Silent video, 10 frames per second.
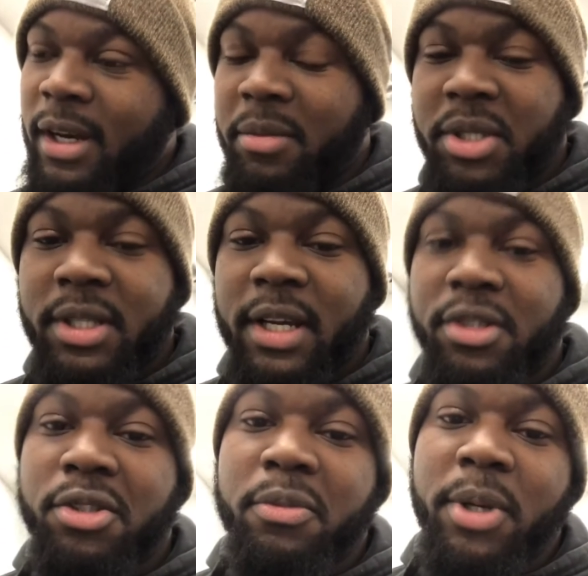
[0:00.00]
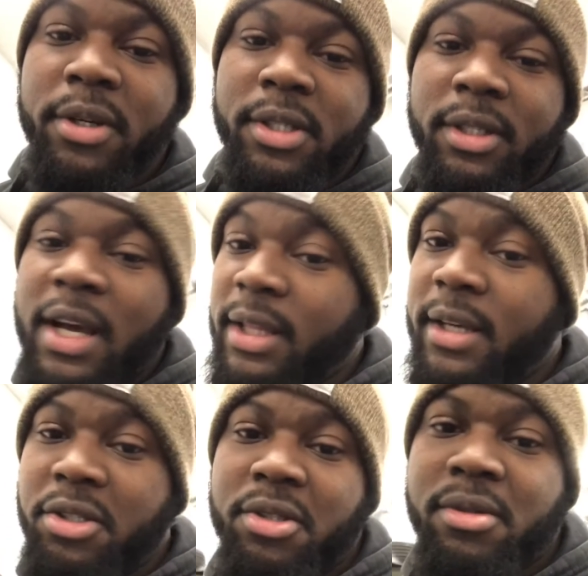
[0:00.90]
I'm just not a shoe person. I
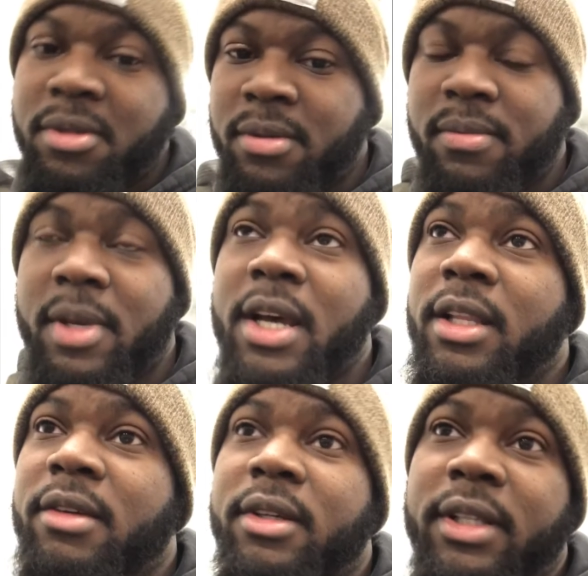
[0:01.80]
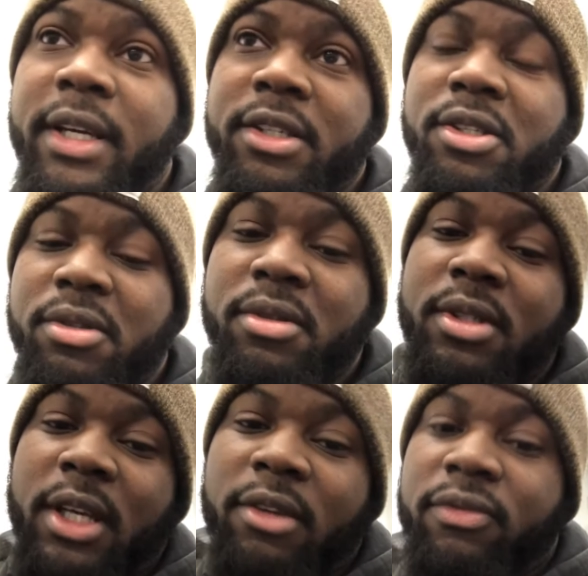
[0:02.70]
like shoes. I love to collect
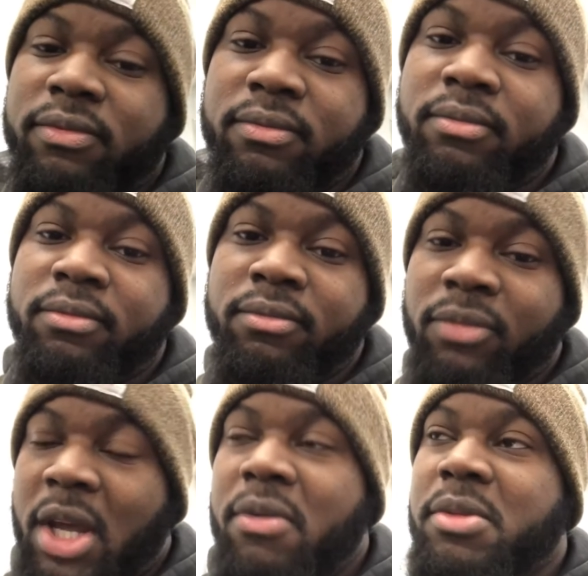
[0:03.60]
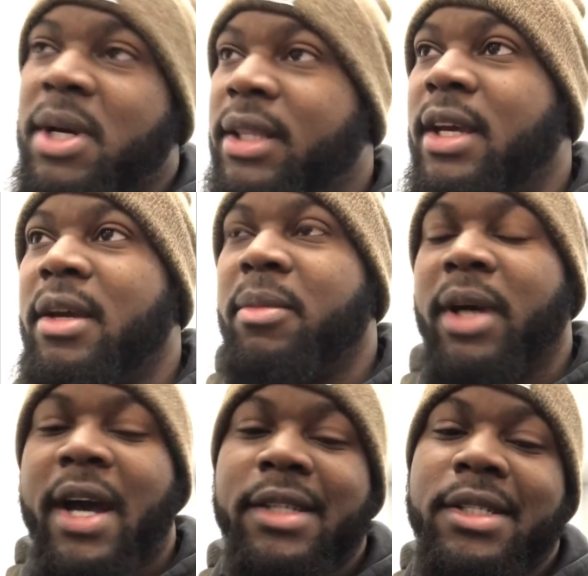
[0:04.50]
shoes if that was my thing,
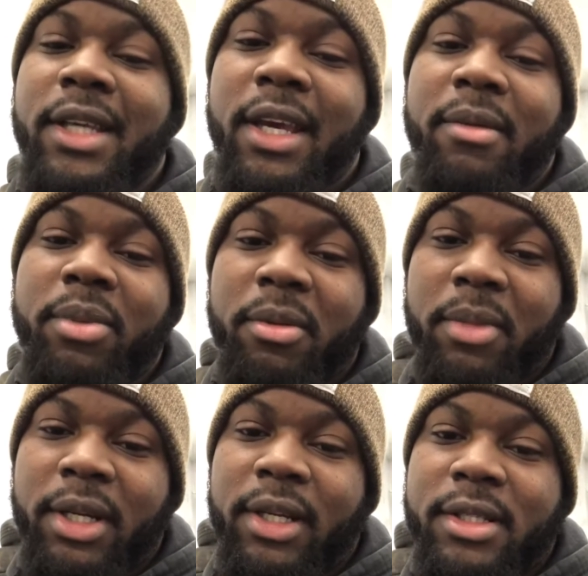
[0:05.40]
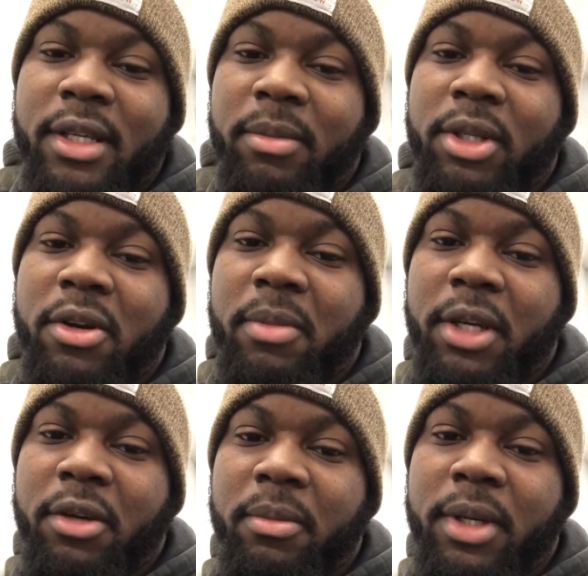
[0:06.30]
but I just can't put money in something that don't
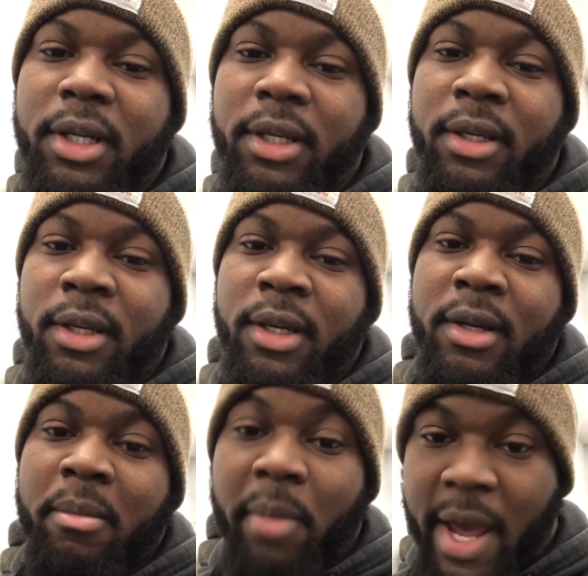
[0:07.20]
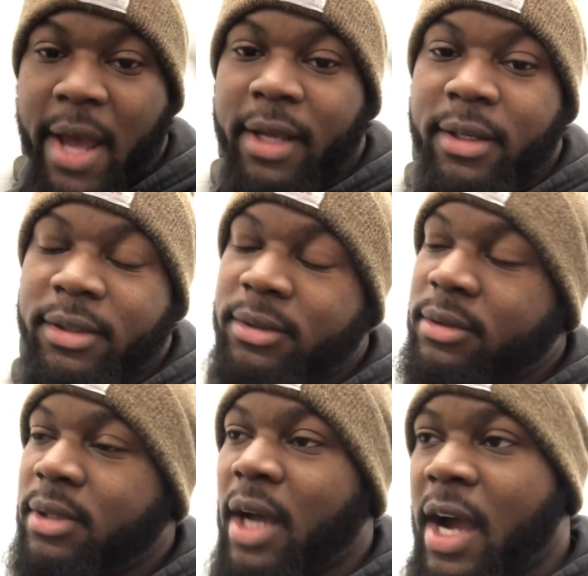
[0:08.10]
make no money back.
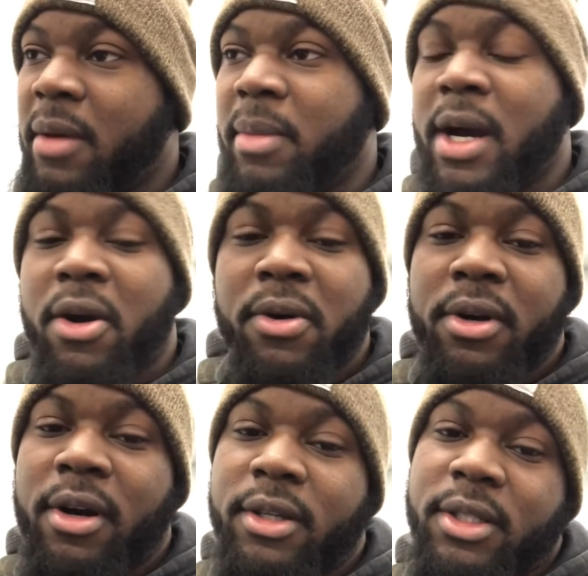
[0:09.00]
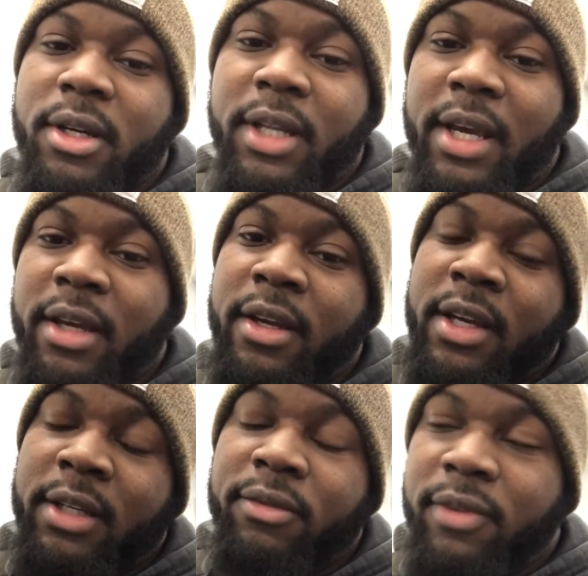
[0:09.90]
I can buy old cars all day,
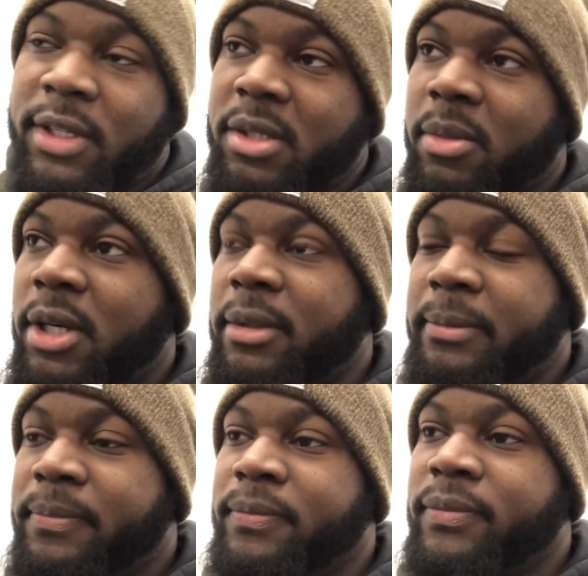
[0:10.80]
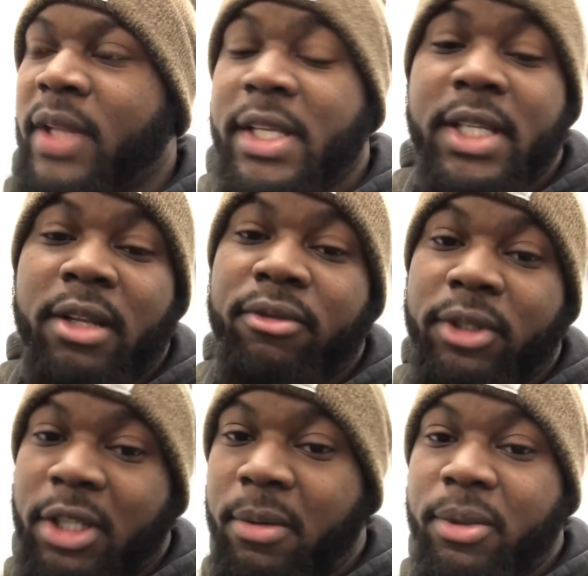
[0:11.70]
fix them up, and sell them
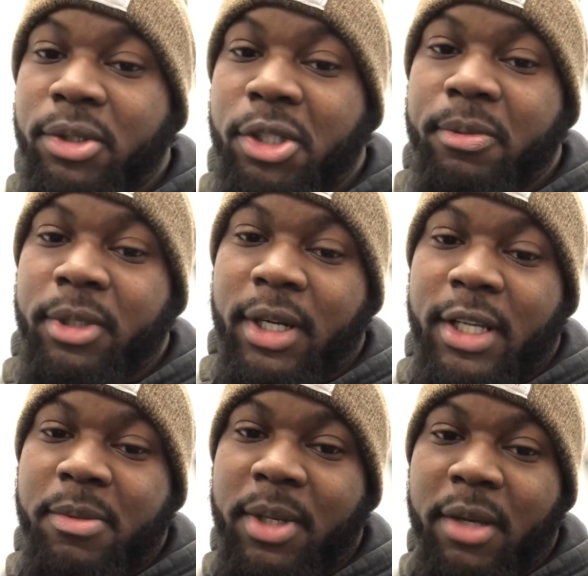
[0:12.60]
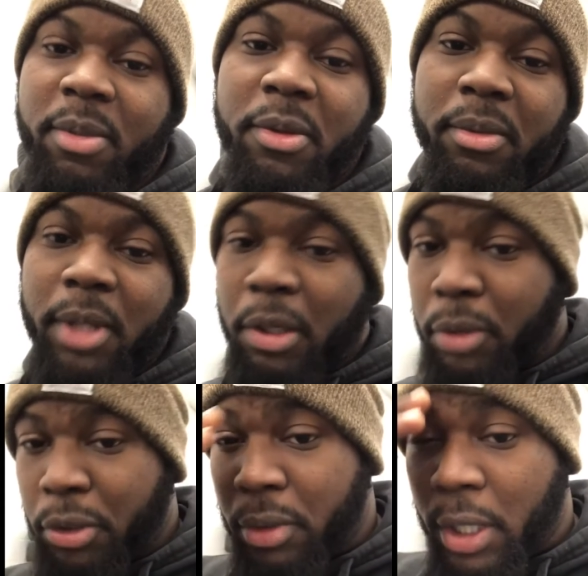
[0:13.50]
for double or triple that I spent. People be like,
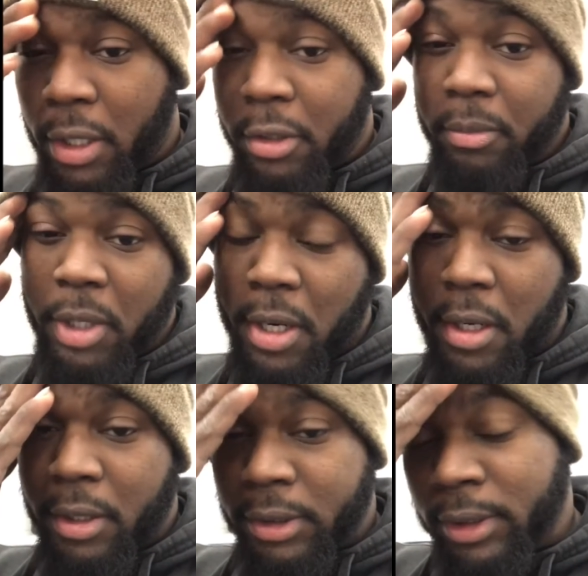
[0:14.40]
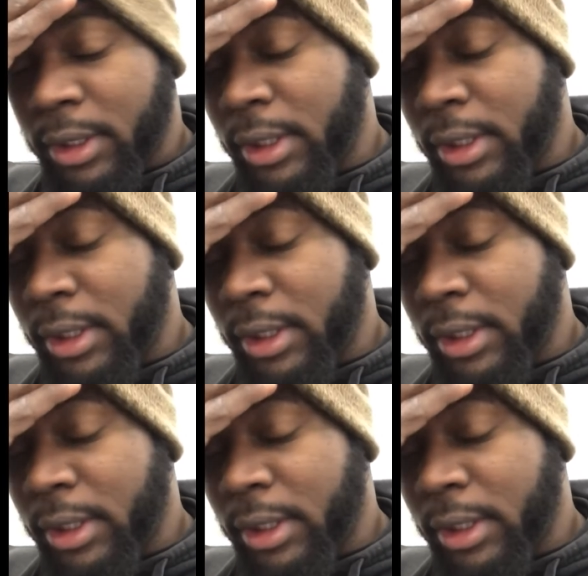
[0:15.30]
well, you got all them cars.